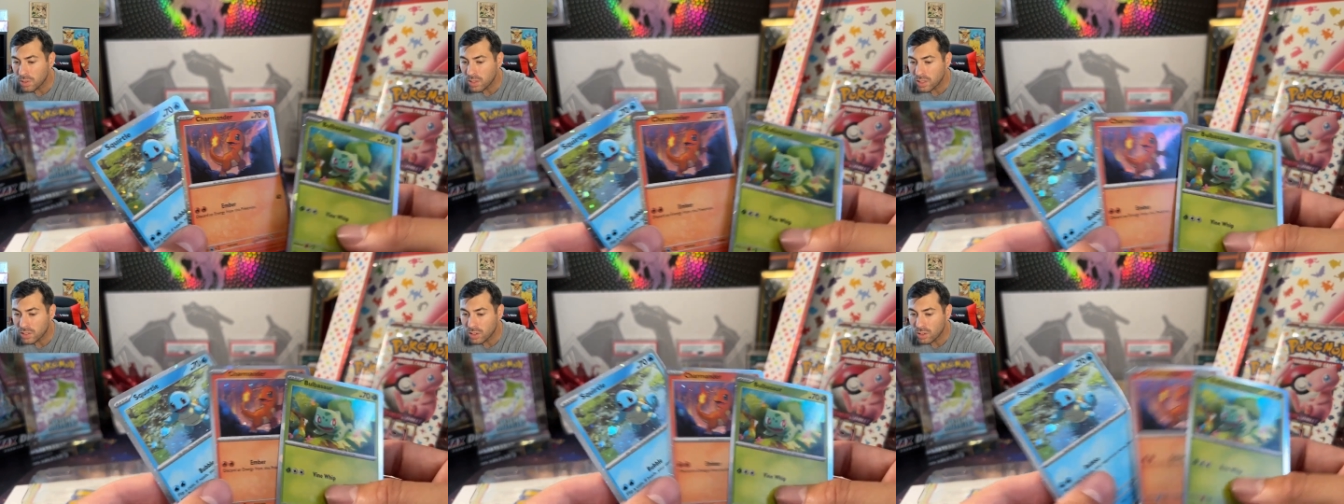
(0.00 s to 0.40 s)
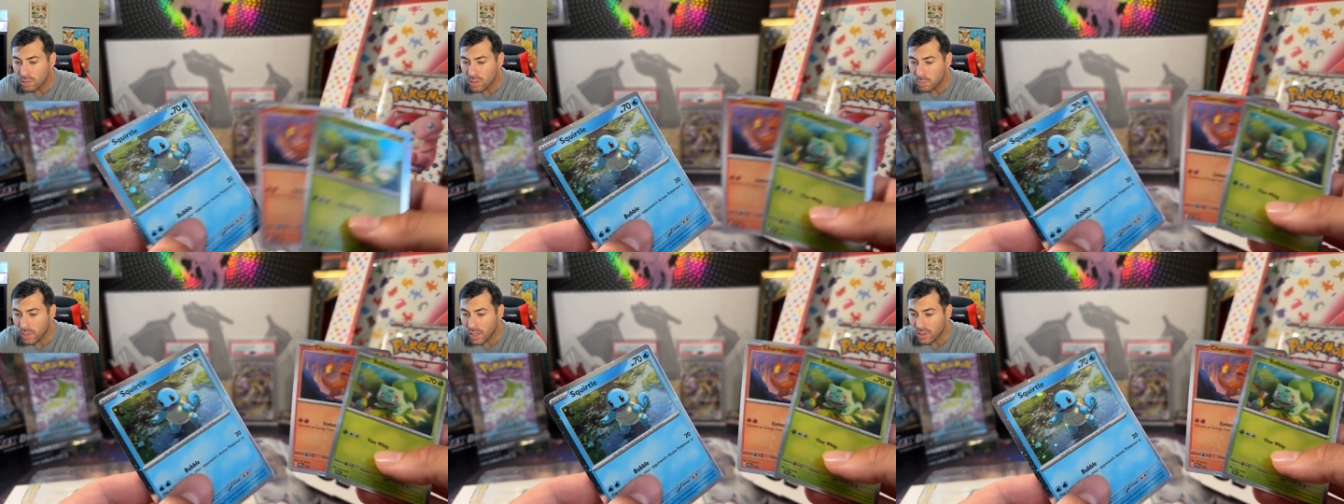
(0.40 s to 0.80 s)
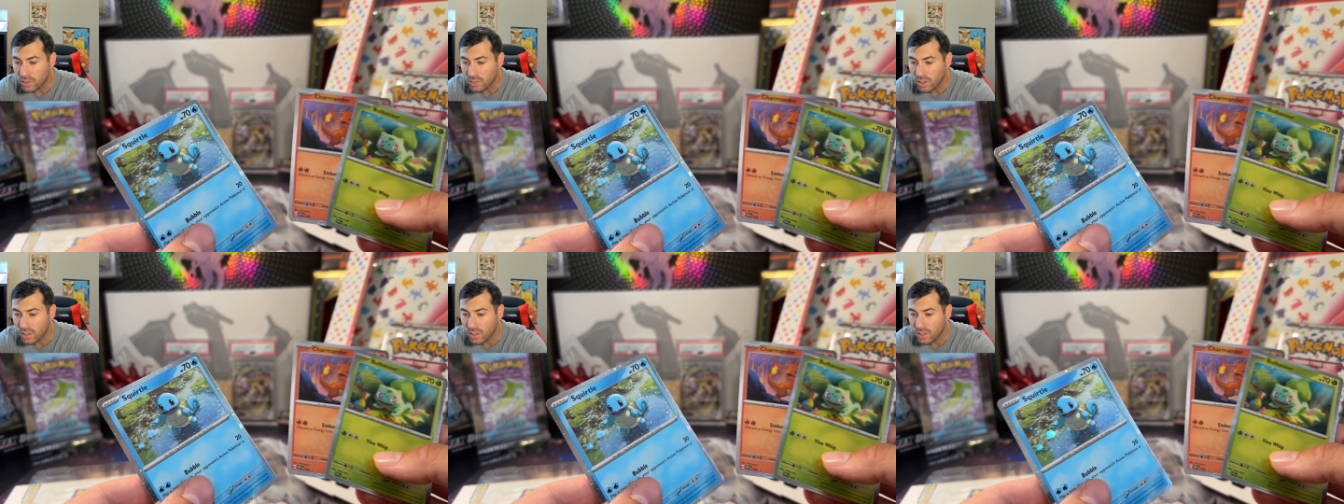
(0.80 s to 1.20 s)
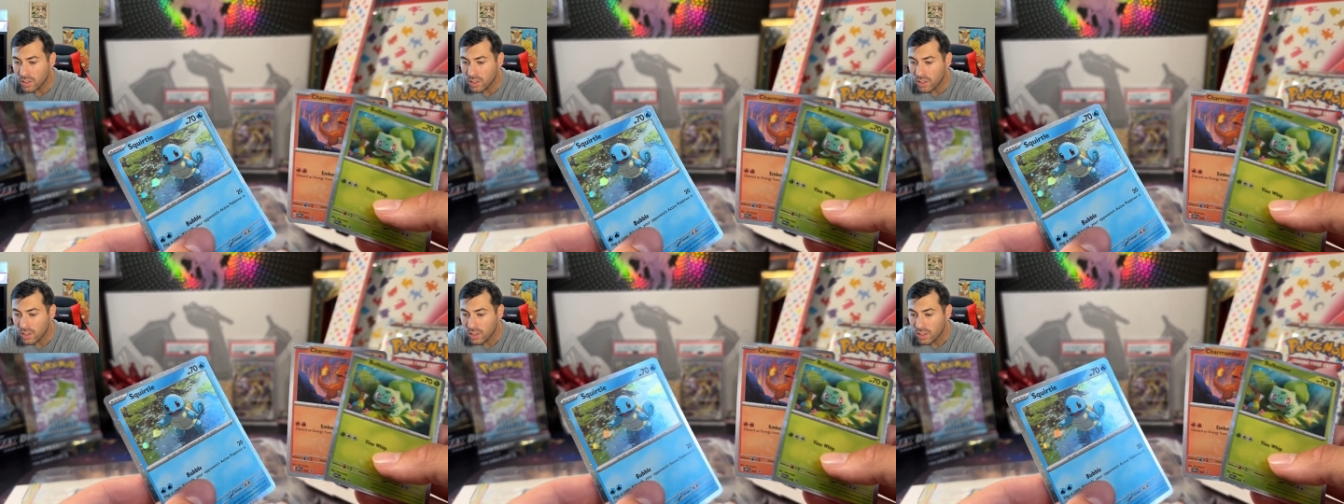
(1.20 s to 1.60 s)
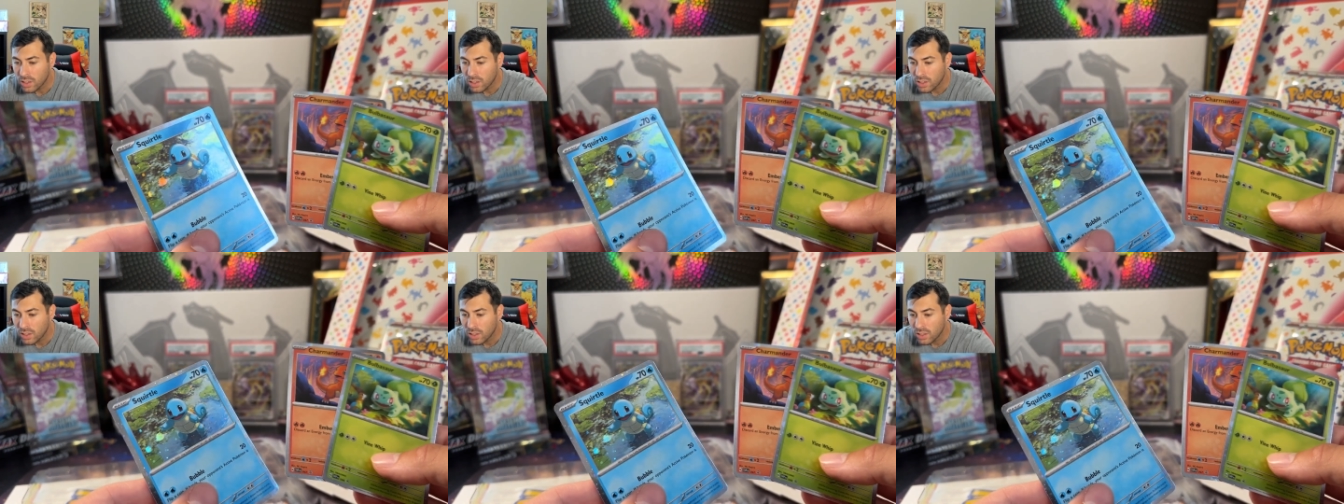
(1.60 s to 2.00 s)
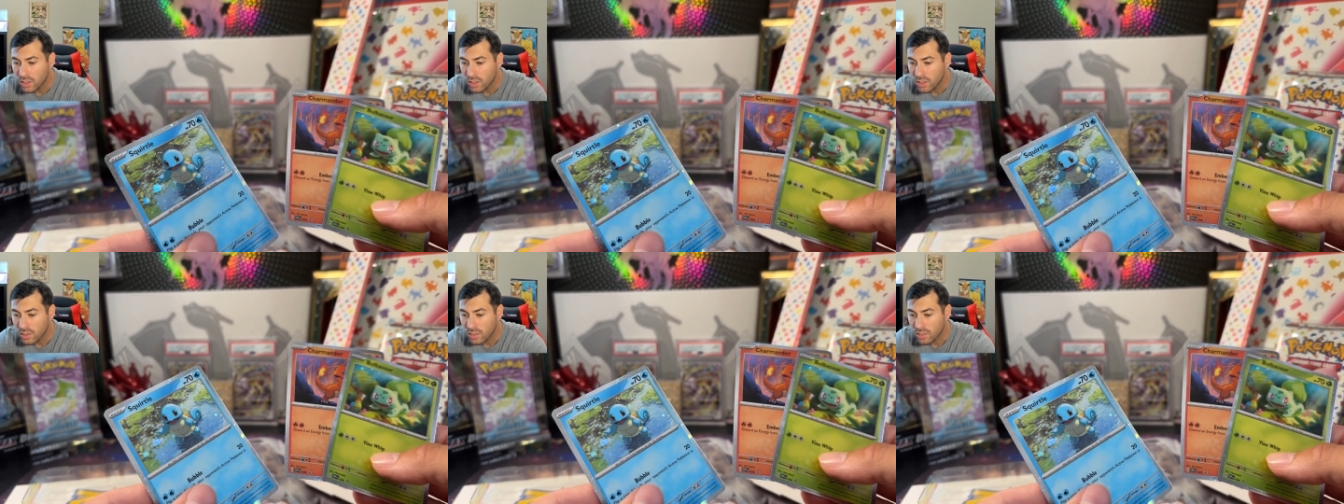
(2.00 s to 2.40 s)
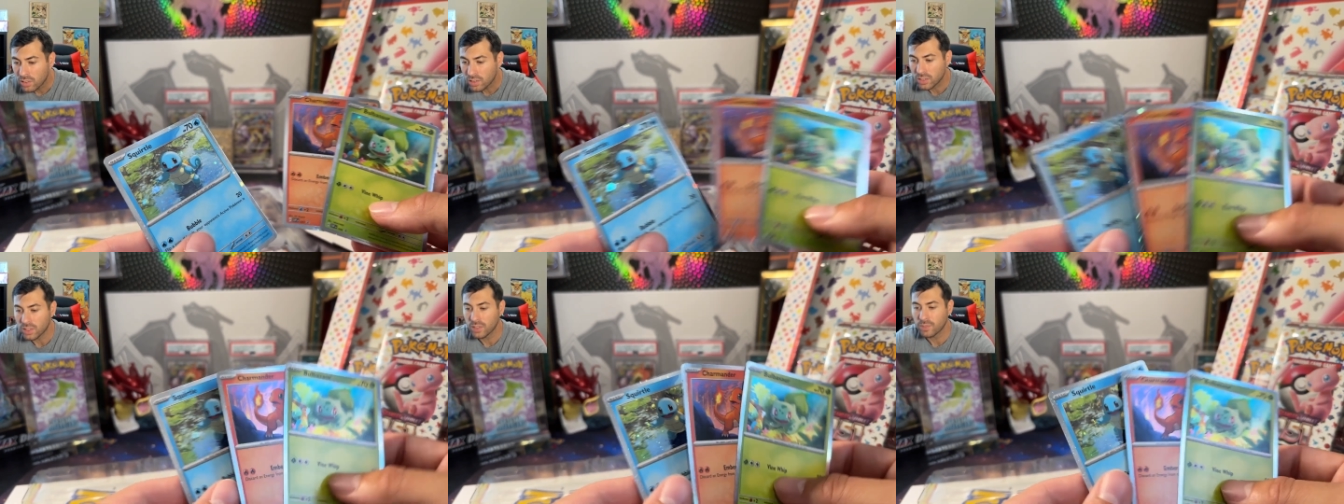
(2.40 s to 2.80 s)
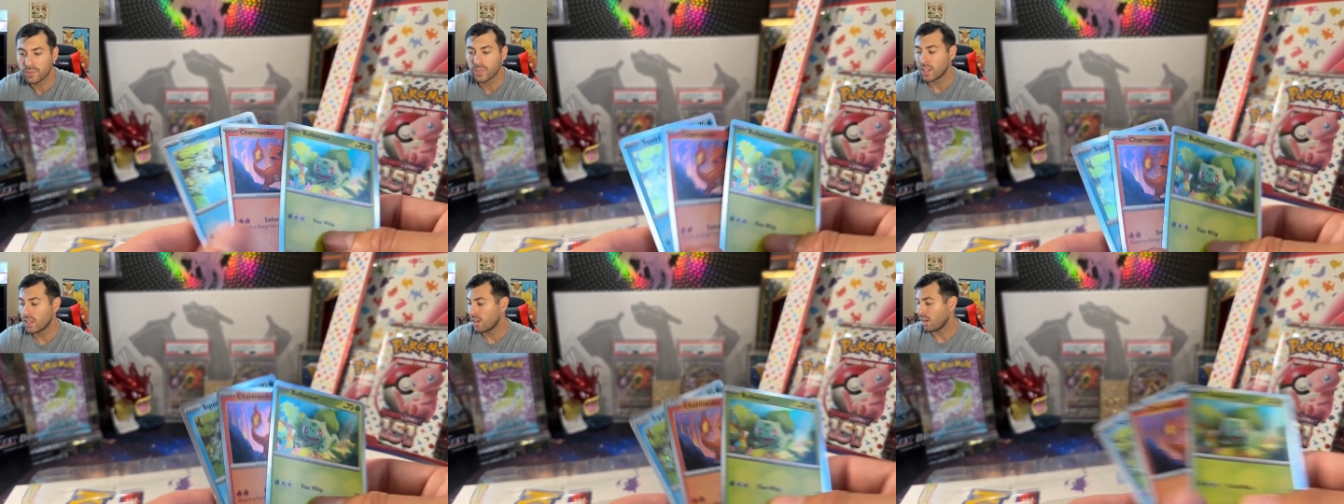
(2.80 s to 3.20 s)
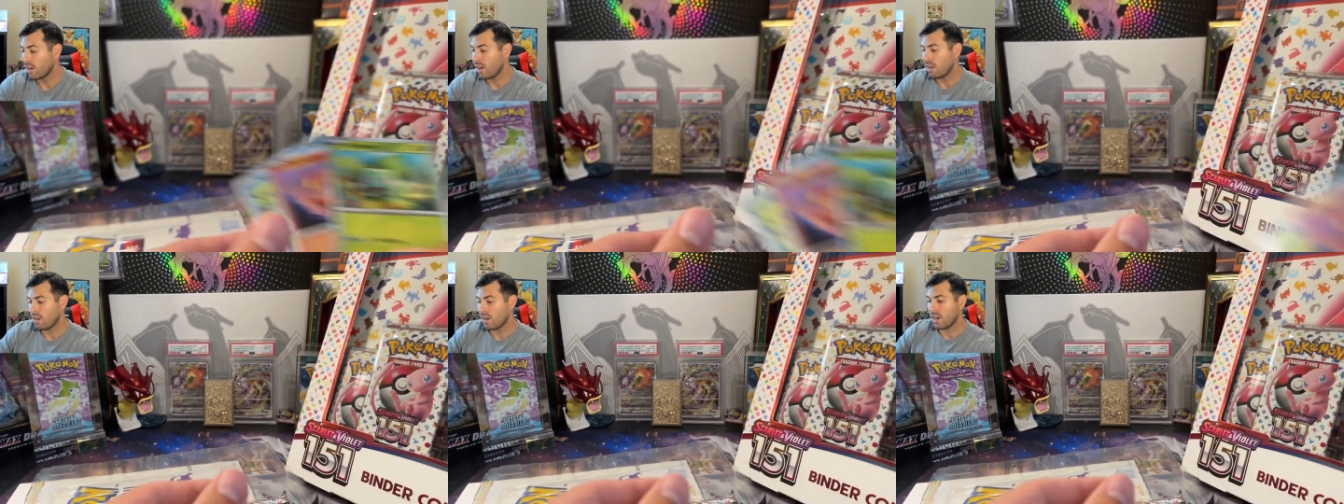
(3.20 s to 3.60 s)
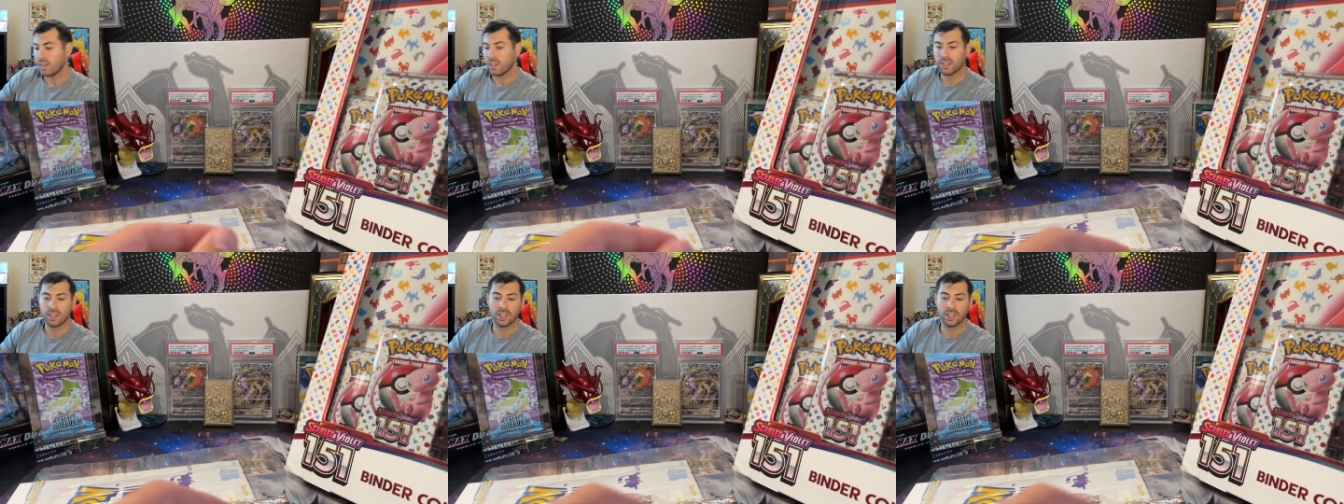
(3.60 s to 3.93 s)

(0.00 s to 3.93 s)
That's the only one that matters, right? We'll see. All right.